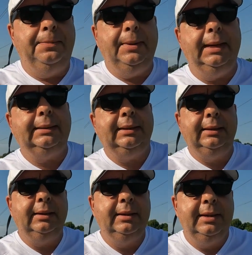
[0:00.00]
But
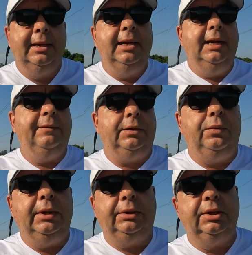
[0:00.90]
if the
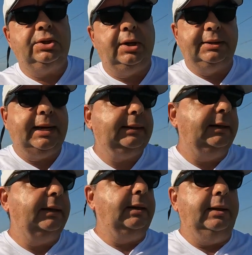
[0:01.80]
realtor starts acting
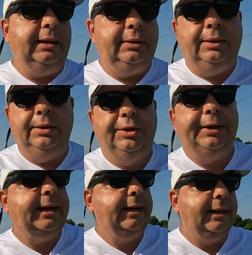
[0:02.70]
like a lender, they're
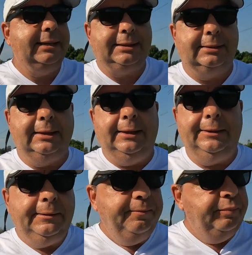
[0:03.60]
not a licensed
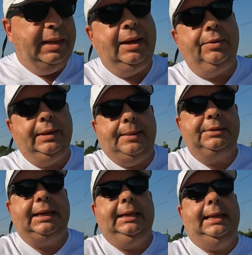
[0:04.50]
lender. I'm
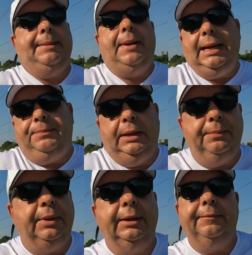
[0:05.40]
saying they might be,
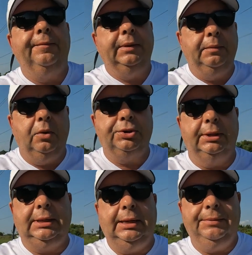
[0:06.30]
but most
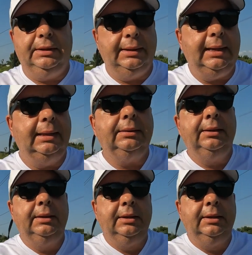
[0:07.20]
of the time they're not.